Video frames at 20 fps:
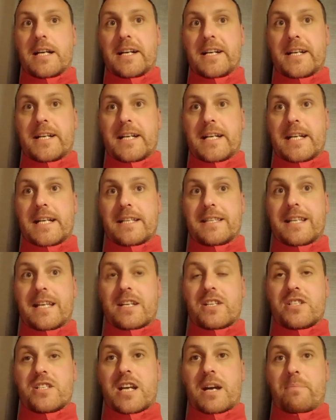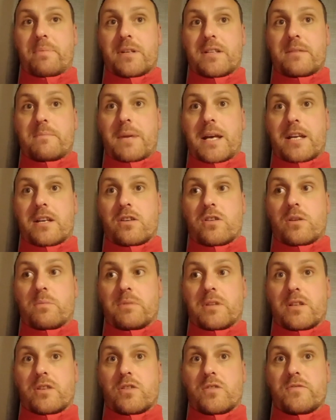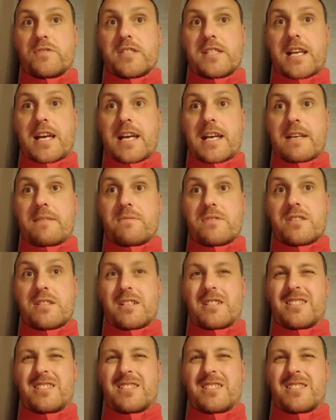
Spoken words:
Nathan Shepherd did make a couple of good saves,